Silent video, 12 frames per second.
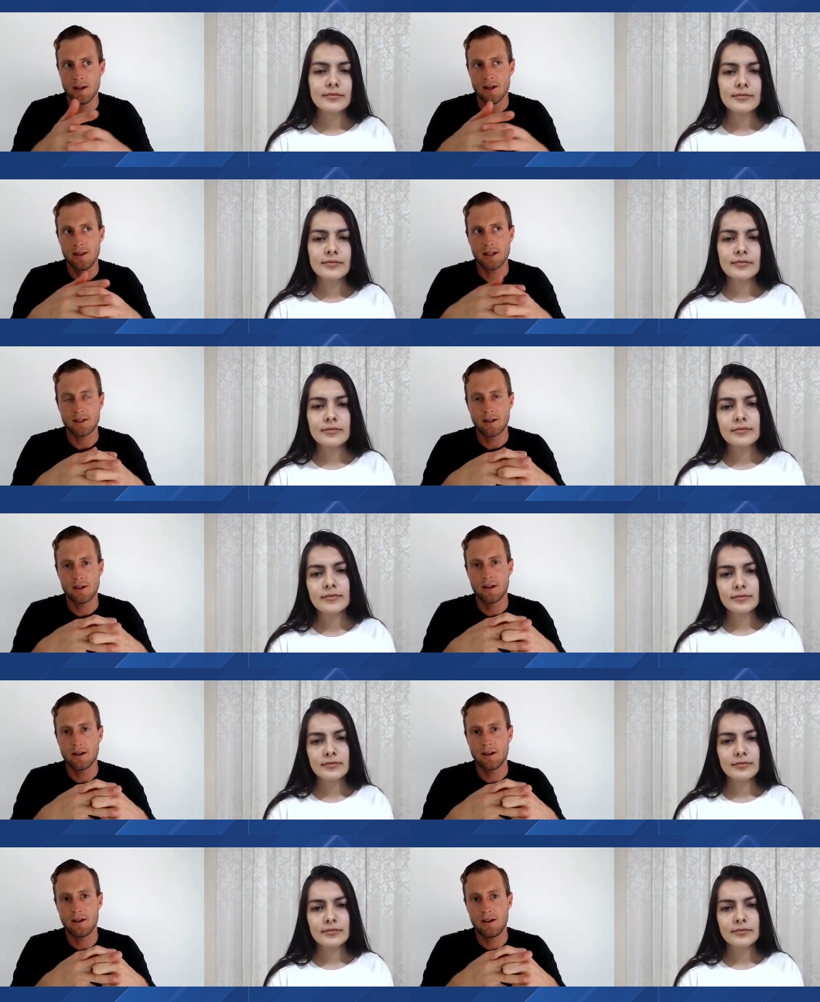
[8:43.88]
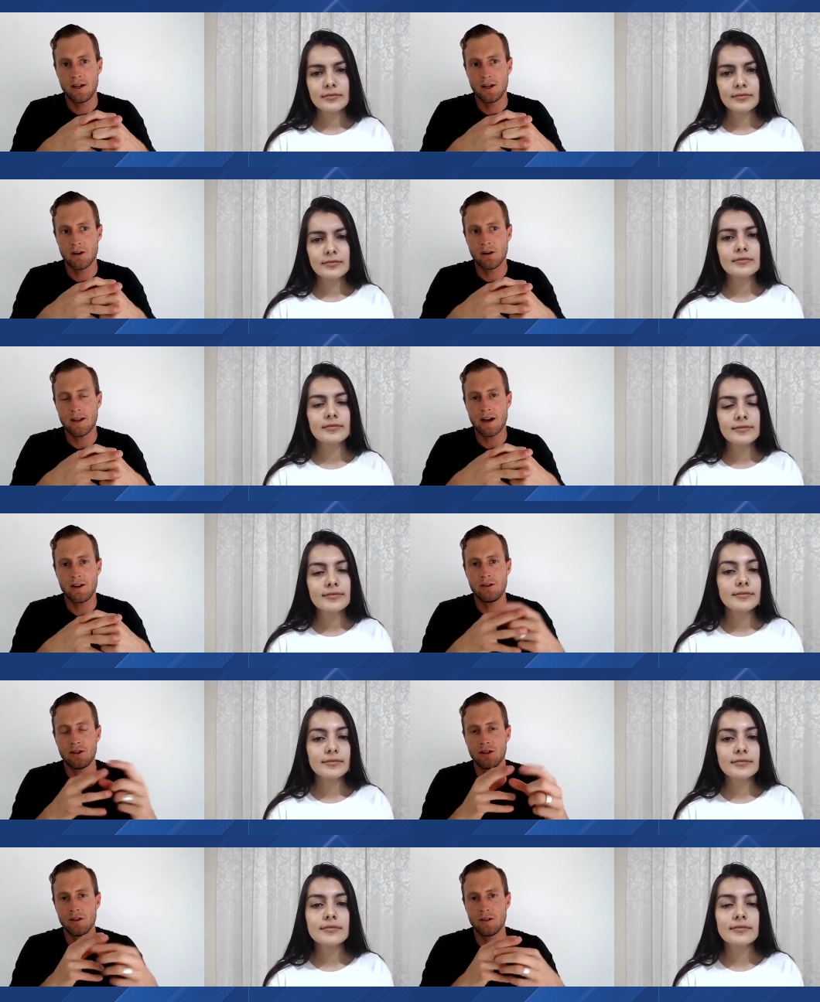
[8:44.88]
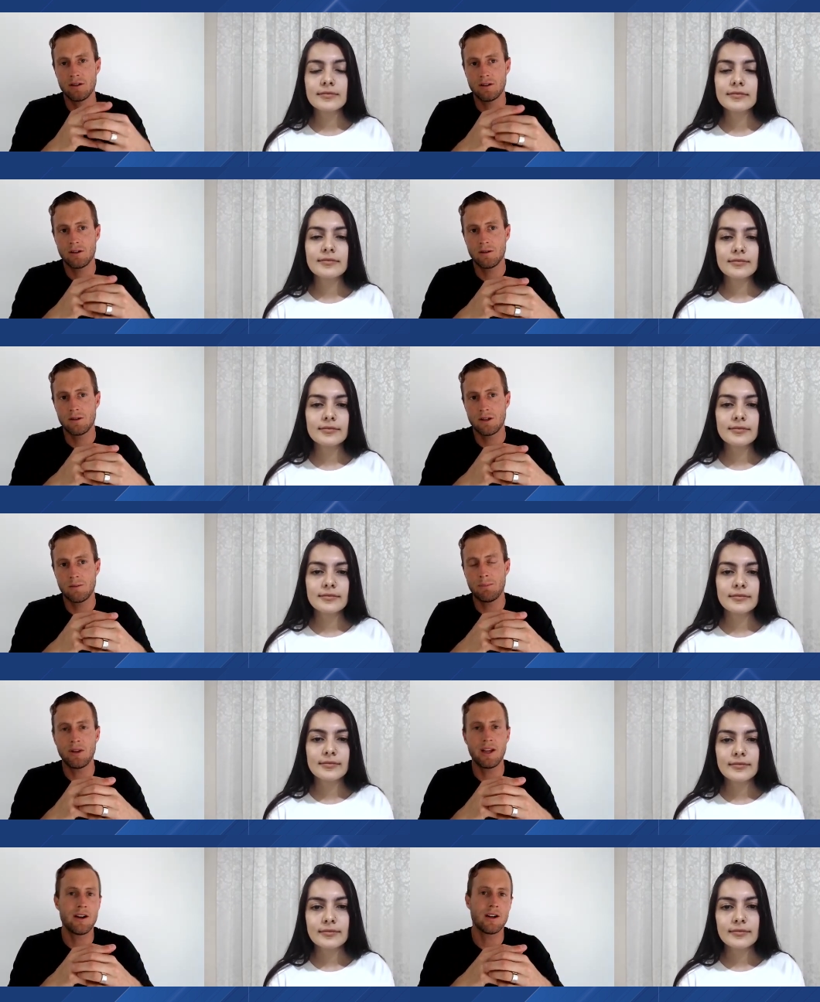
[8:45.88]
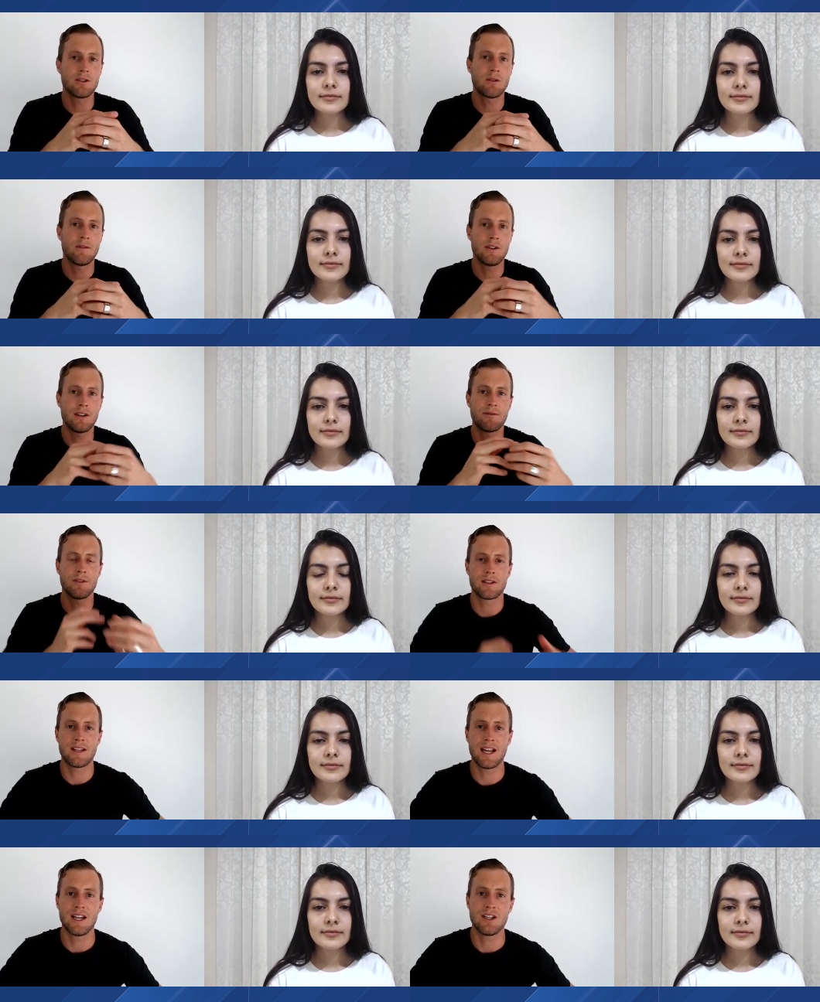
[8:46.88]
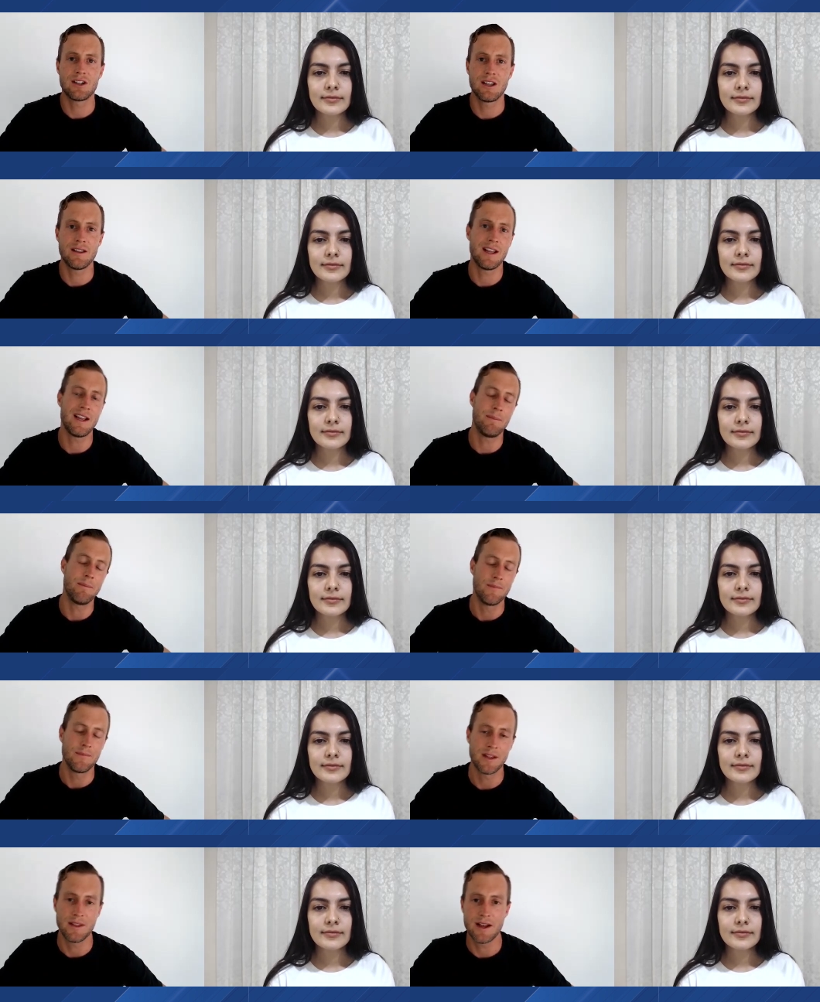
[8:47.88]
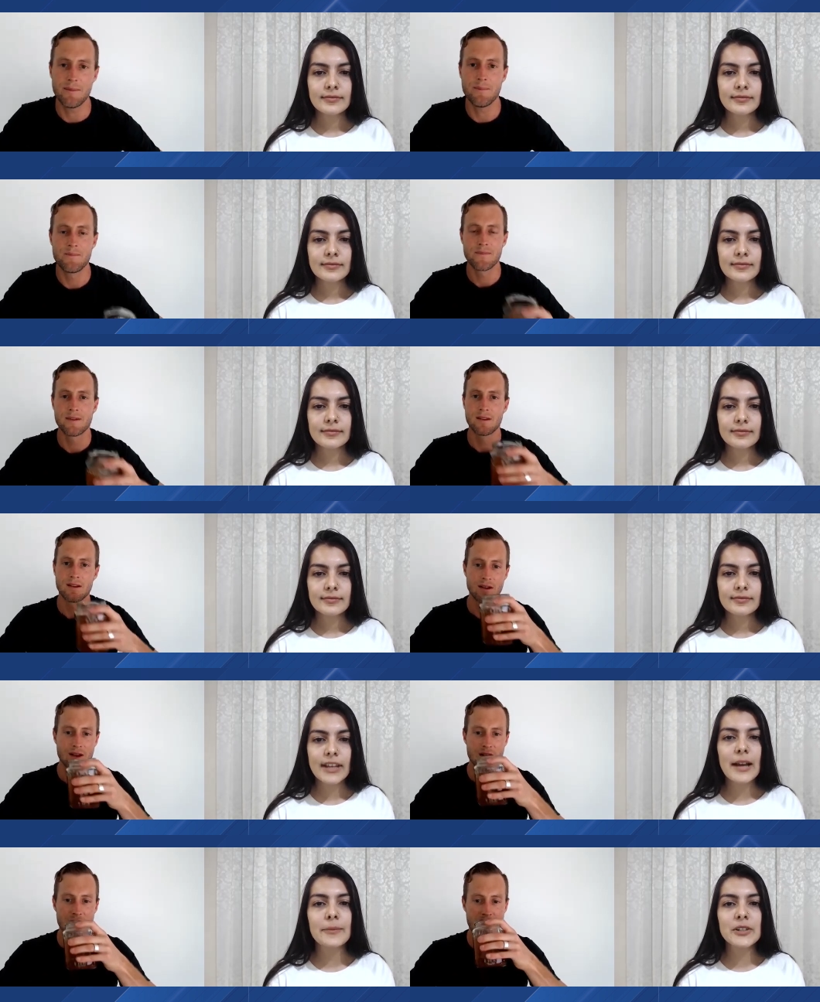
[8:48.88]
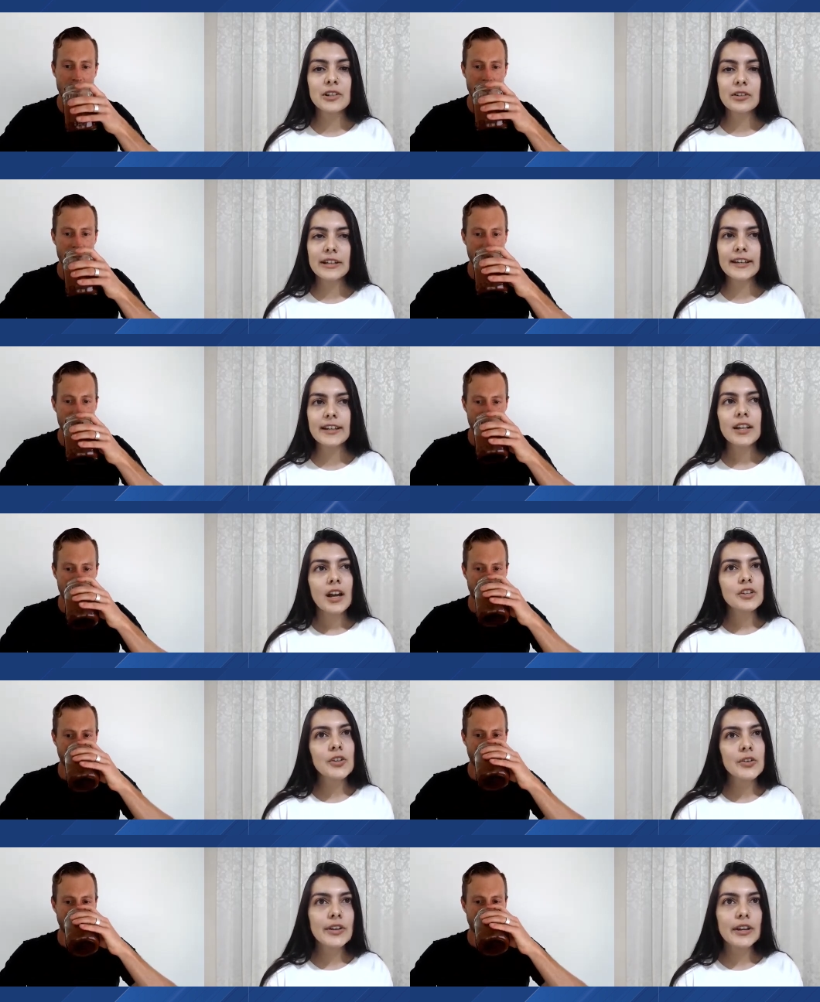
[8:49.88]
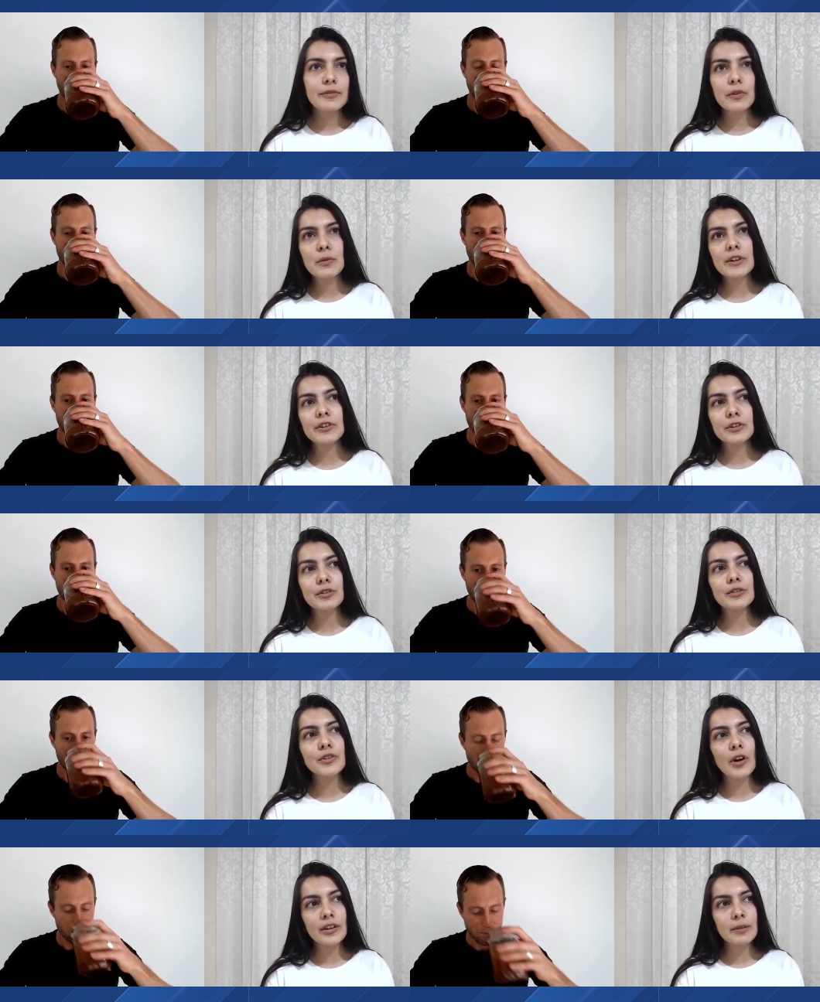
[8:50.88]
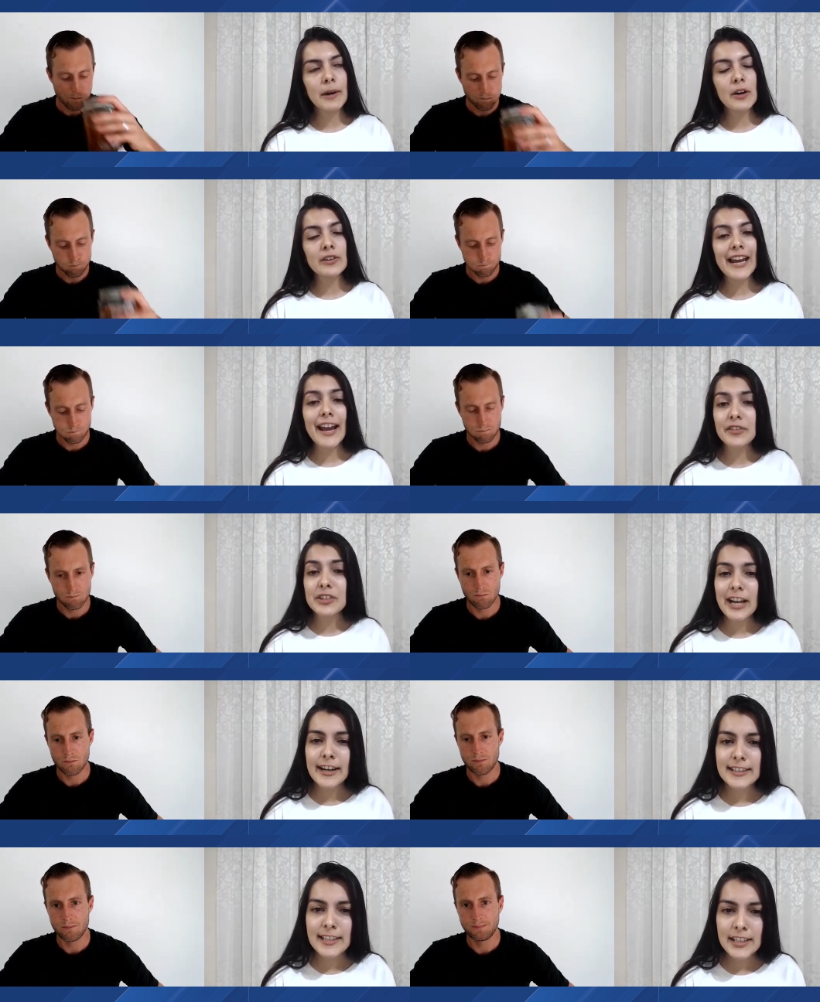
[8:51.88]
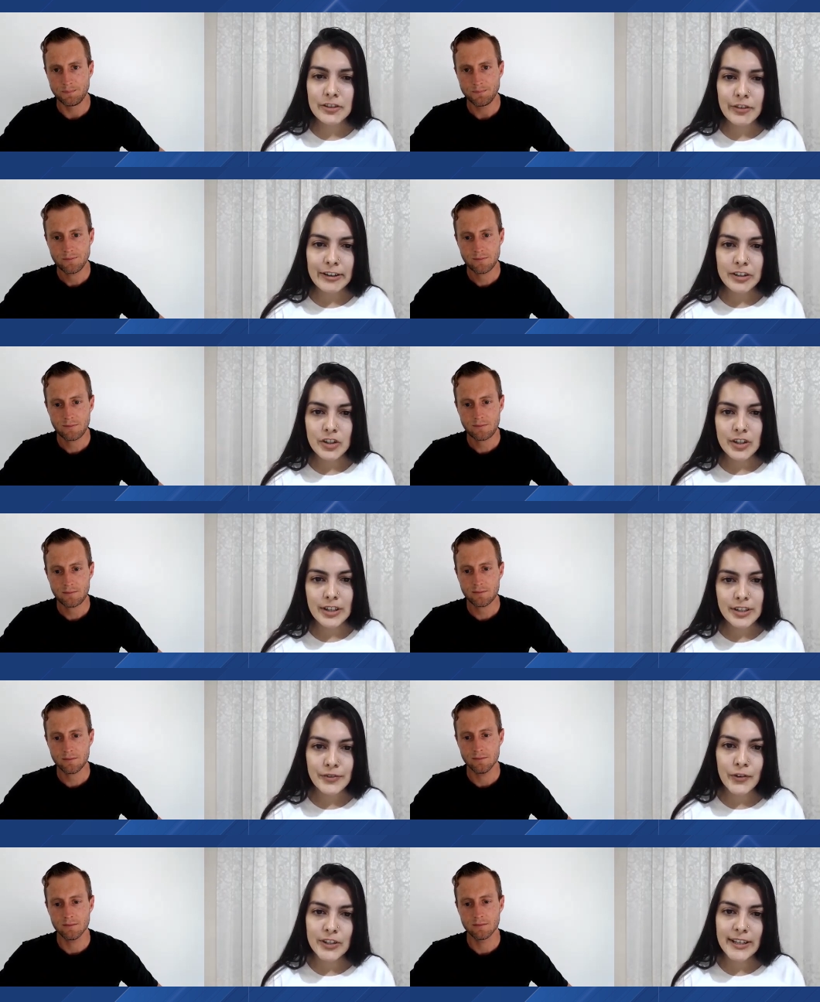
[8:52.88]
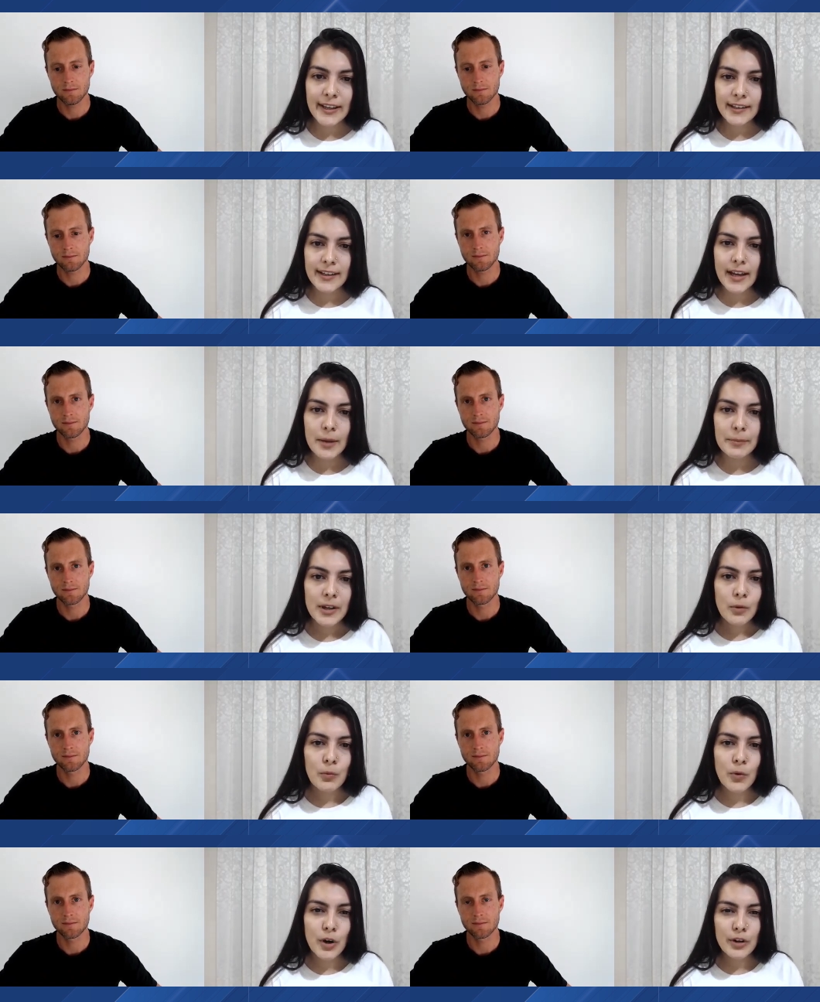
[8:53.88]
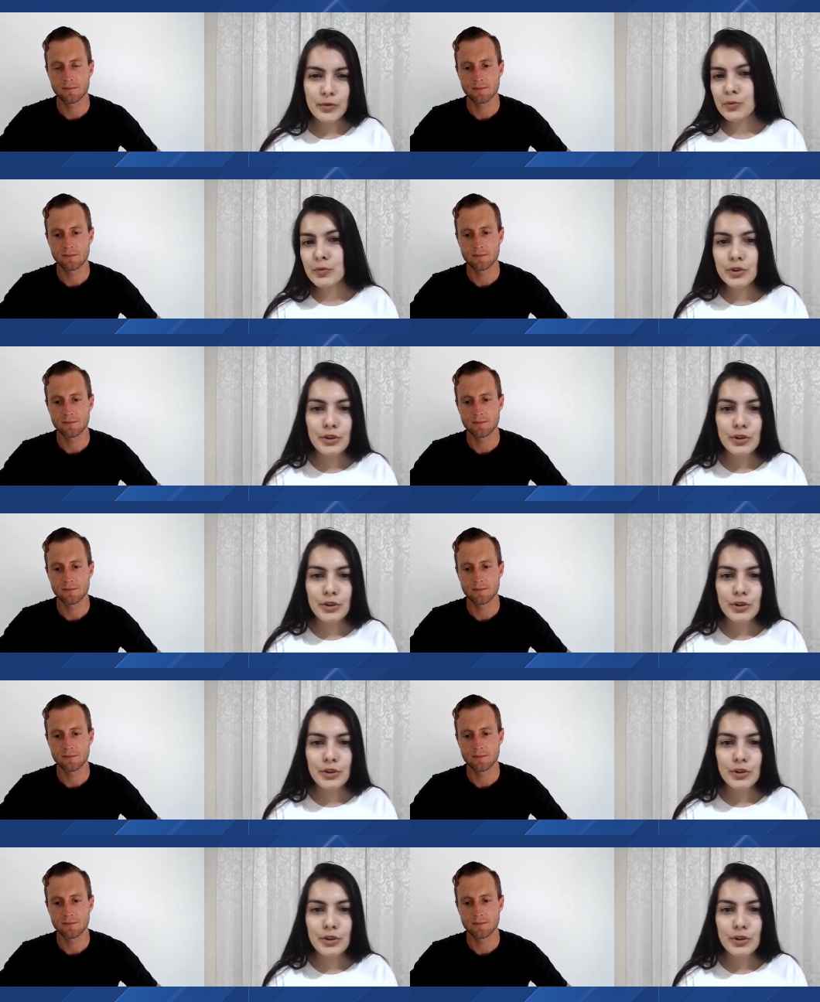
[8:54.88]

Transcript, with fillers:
Speaker 1: it that's gonna, you know, allow you to to, to be playing on sort of a different stage than them than them.
Speaker 2: Absolutely. So if you were to talk about advertising strategies for scaling up, what would